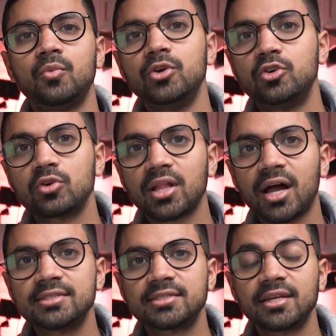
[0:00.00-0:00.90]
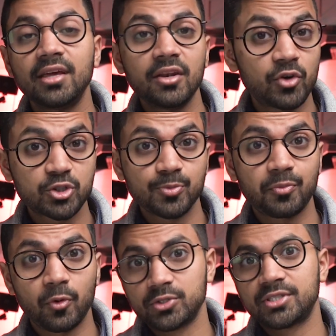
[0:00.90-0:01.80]
we utilize an
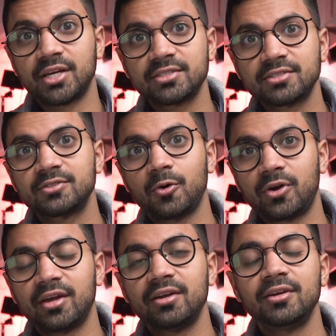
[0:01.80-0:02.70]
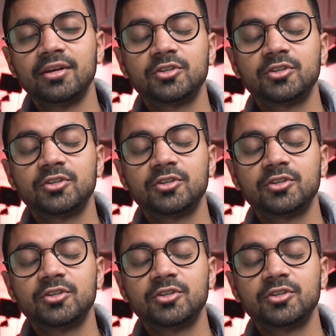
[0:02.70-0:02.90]
enrichment process okay?